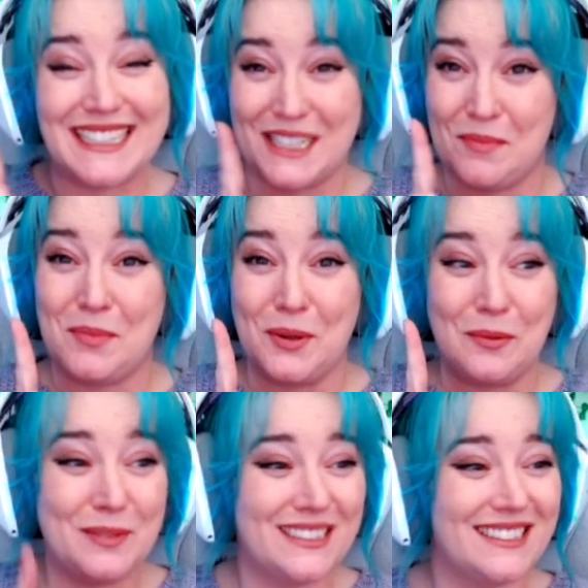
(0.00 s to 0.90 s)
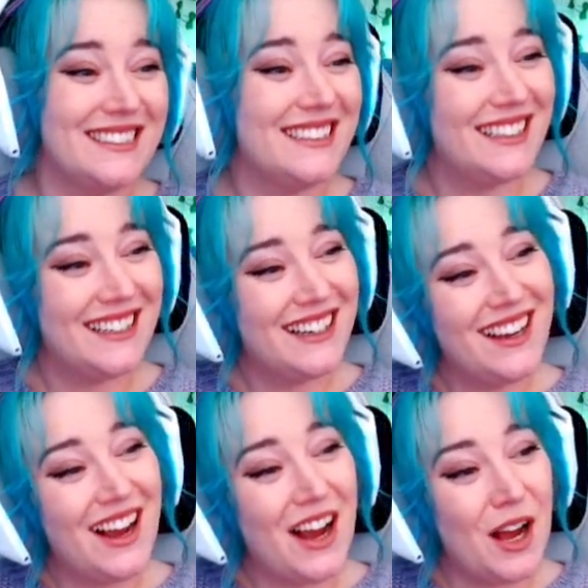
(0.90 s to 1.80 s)
sim boobs.
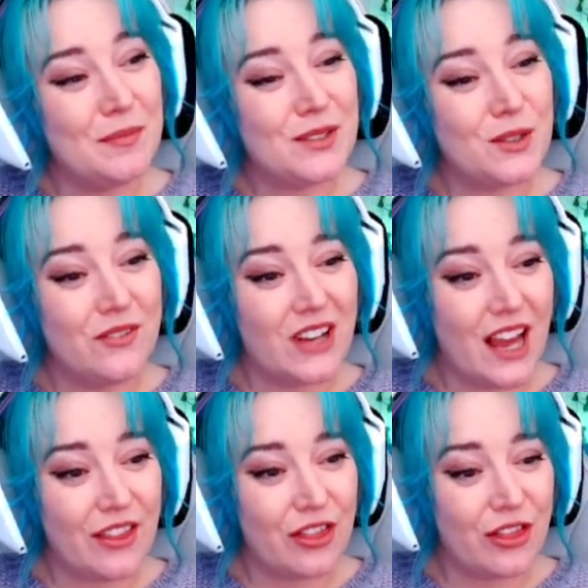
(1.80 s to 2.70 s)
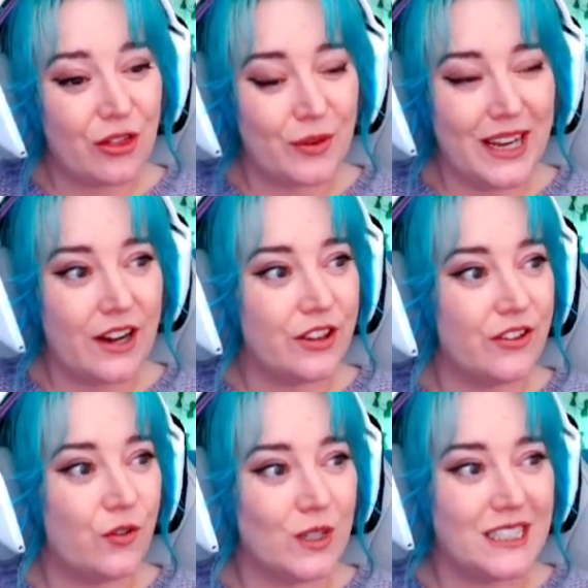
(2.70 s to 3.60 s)
So we've got 3 out of the
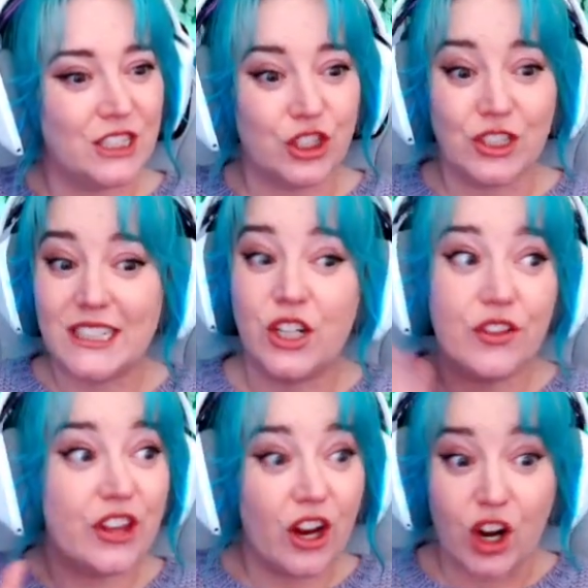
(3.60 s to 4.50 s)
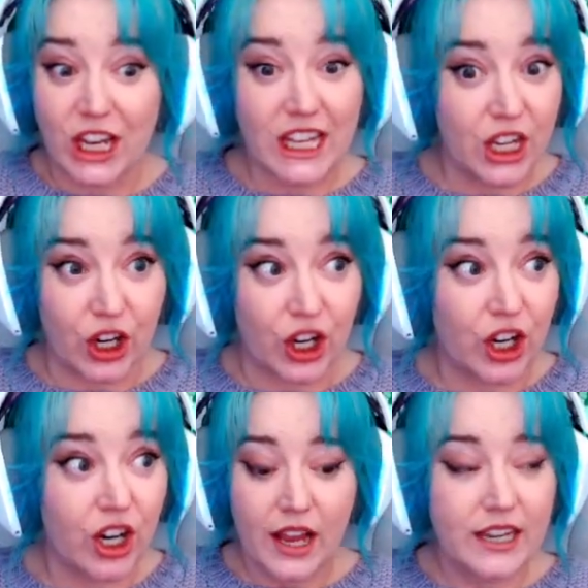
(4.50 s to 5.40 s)
4 teachers here. They are here,
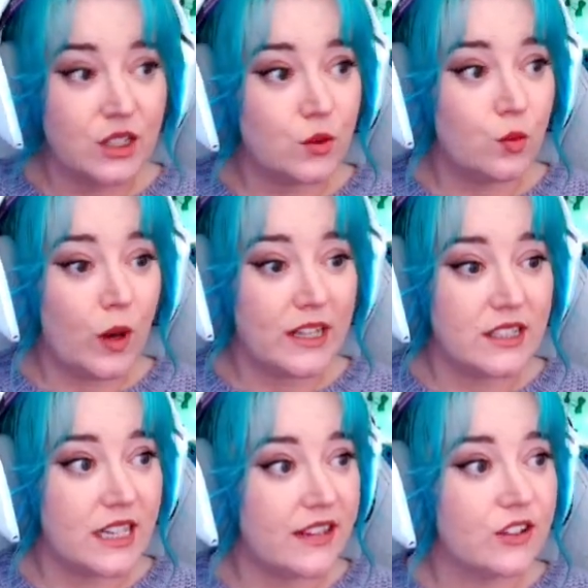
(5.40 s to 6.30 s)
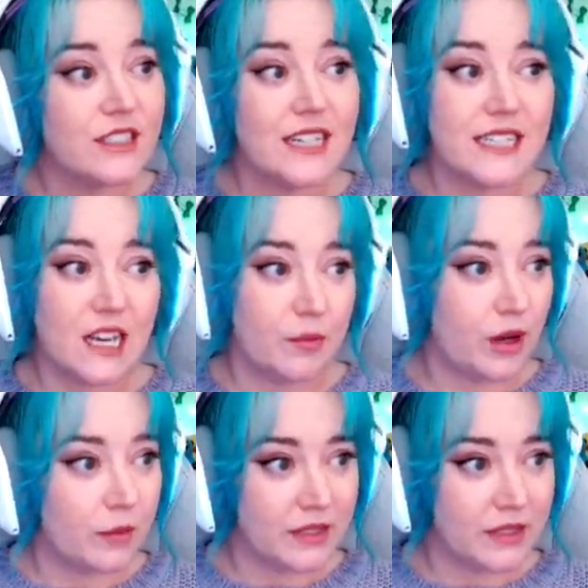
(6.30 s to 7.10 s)
and it's Wednesday. There's an exam prep